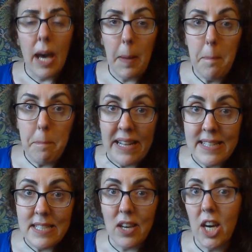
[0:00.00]
At
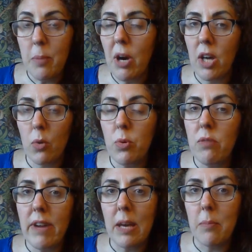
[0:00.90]
bedtime, I
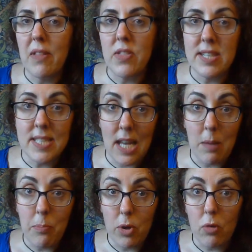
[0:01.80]
only recommend the
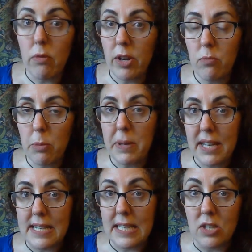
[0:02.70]
same book read on
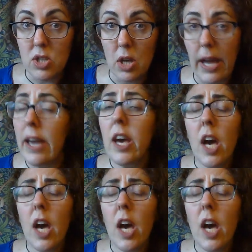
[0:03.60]
repeat each night.